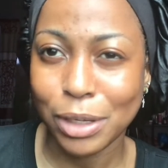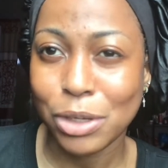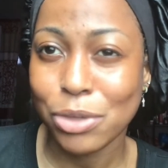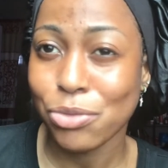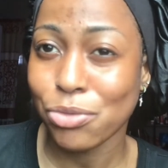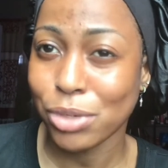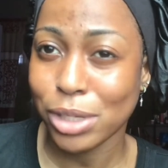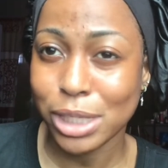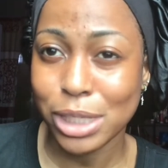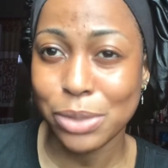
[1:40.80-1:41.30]

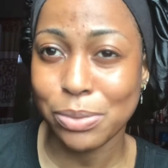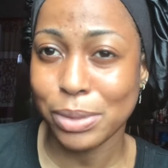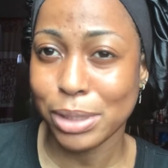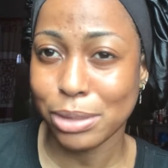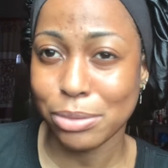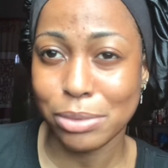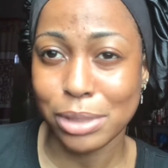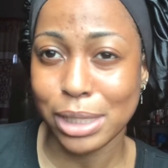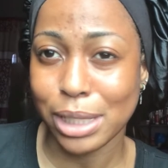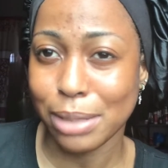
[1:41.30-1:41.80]
Really, really,
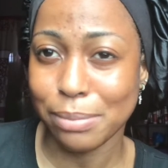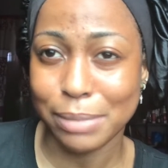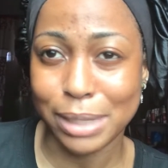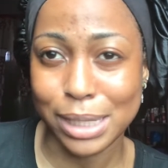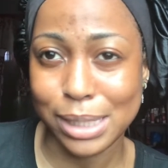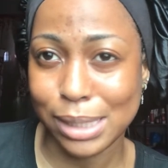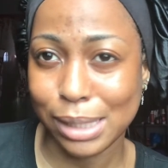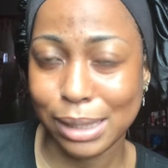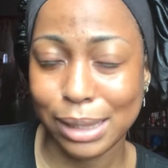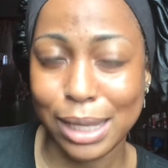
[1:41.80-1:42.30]
really
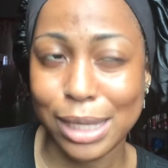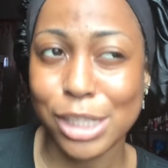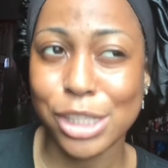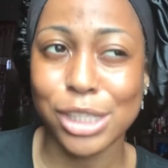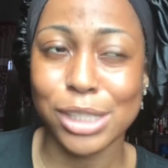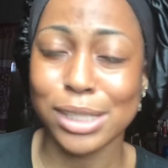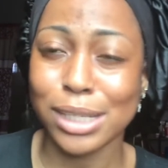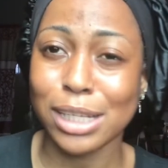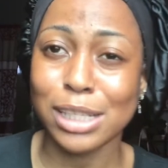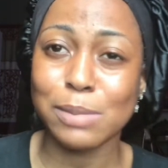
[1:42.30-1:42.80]
amazing.
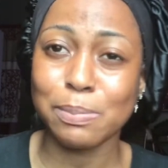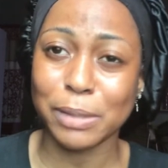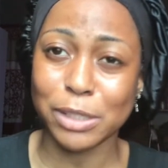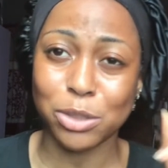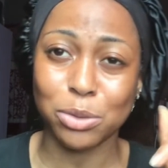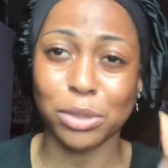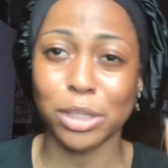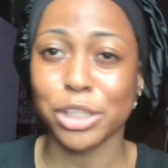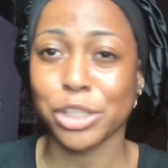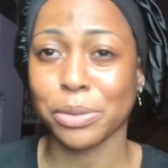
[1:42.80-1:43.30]
That
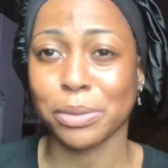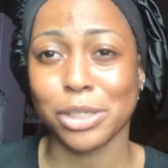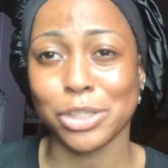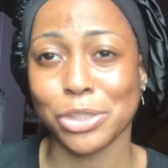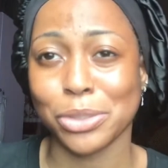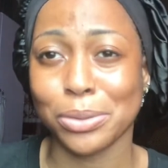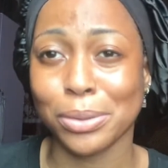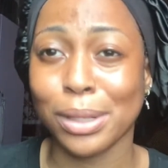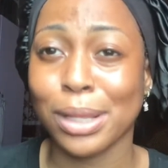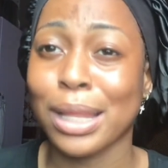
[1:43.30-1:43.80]
particular shower
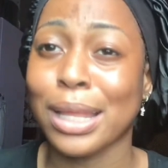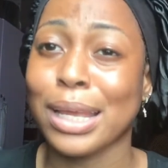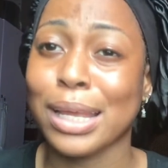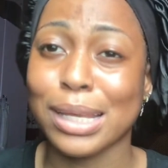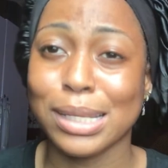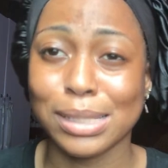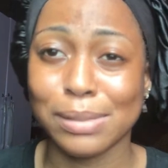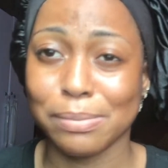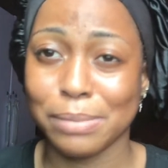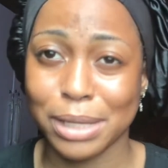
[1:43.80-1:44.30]
gel
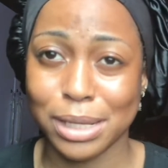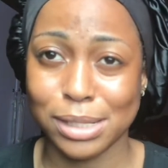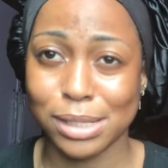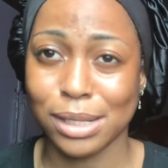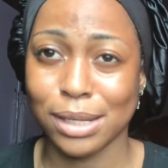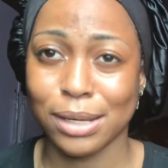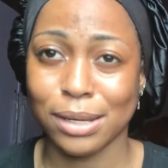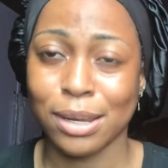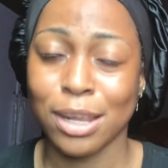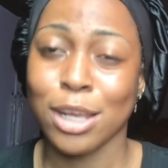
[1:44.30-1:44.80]
is
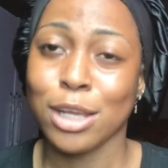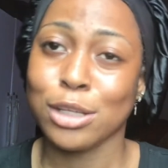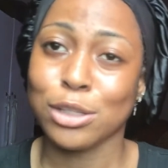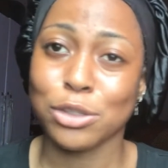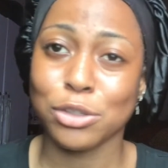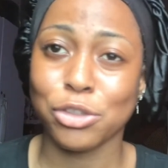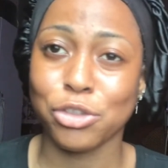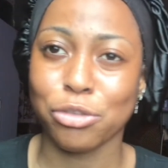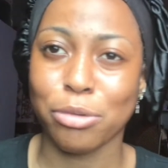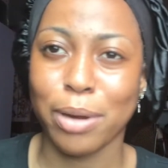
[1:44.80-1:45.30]
amazing,
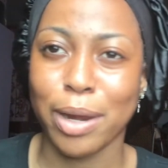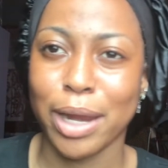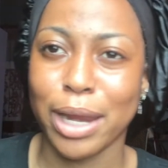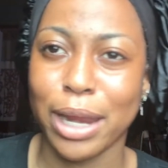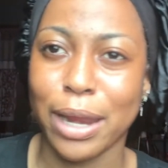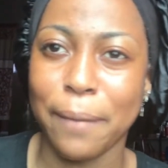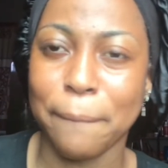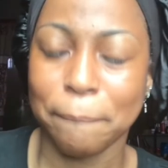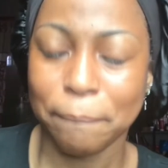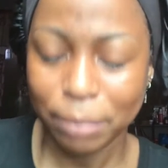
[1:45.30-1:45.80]
so try
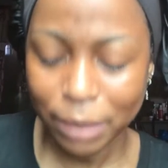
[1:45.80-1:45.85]
it.